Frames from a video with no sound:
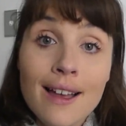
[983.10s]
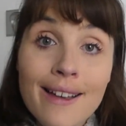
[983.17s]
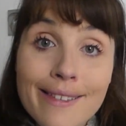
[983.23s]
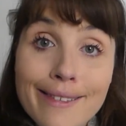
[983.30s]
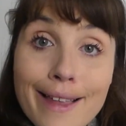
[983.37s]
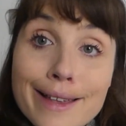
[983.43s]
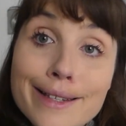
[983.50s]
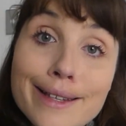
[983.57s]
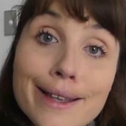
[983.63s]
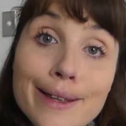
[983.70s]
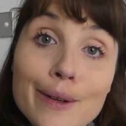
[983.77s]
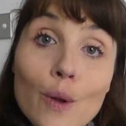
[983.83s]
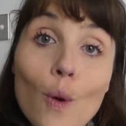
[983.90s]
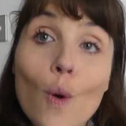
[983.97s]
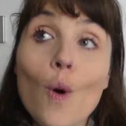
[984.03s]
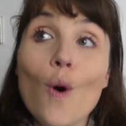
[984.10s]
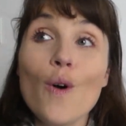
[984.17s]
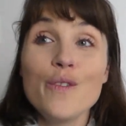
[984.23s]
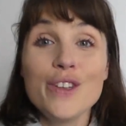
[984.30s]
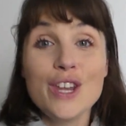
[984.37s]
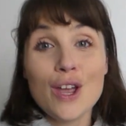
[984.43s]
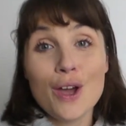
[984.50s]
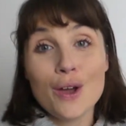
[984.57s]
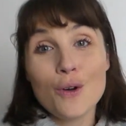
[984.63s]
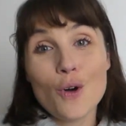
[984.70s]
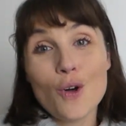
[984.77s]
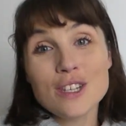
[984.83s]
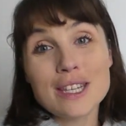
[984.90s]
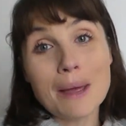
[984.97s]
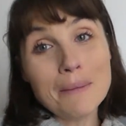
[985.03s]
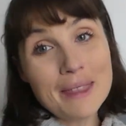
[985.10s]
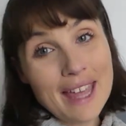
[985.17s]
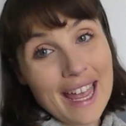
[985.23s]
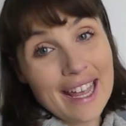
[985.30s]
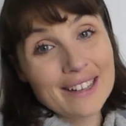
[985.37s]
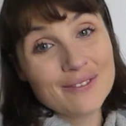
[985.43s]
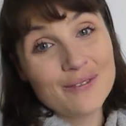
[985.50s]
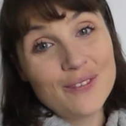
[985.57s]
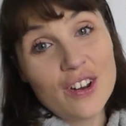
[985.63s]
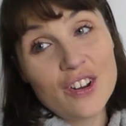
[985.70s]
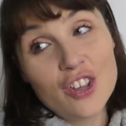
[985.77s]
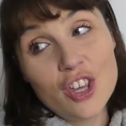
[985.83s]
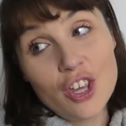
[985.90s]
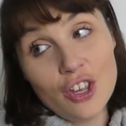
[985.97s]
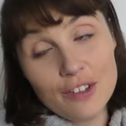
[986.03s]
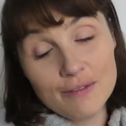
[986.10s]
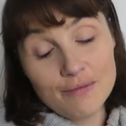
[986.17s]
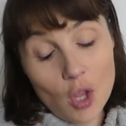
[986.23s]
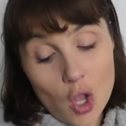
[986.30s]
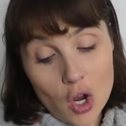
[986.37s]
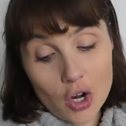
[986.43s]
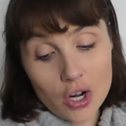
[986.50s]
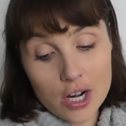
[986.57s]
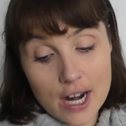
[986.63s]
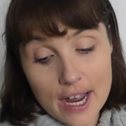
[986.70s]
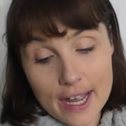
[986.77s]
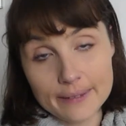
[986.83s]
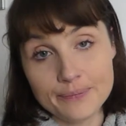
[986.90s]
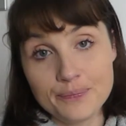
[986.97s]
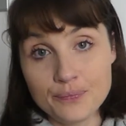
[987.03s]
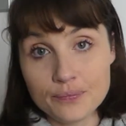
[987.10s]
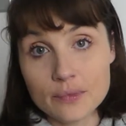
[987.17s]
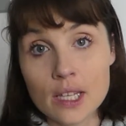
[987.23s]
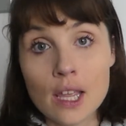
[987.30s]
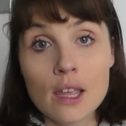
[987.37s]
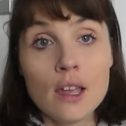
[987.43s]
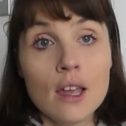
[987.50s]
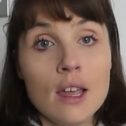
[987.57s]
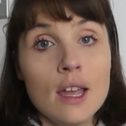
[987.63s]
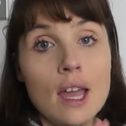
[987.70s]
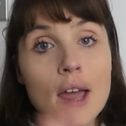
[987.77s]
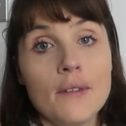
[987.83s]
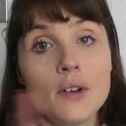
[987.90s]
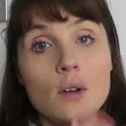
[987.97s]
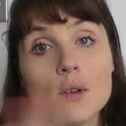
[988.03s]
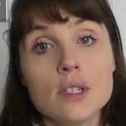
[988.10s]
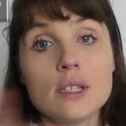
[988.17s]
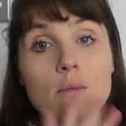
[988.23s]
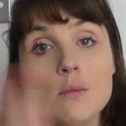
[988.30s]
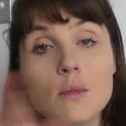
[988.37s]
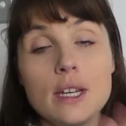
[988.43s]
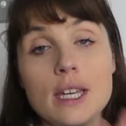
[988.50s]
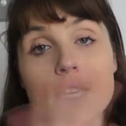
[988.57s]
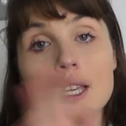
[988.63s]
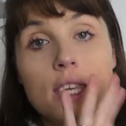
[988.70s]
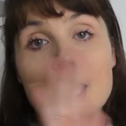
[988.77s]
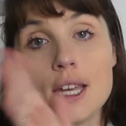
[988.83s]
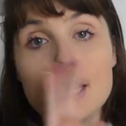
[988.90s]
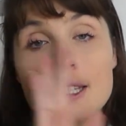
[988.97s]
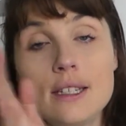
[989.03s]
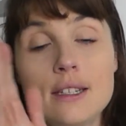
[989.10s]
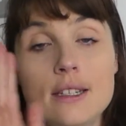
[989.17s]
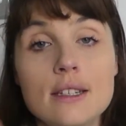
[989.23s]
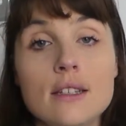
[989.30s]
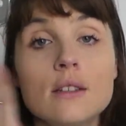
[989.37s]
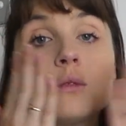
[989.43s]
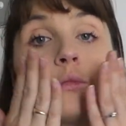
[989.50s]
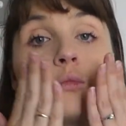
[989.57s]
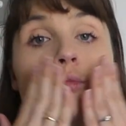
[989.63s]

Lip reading: lesson or video or something. Very cute. Alright. Have an awesome week, kids.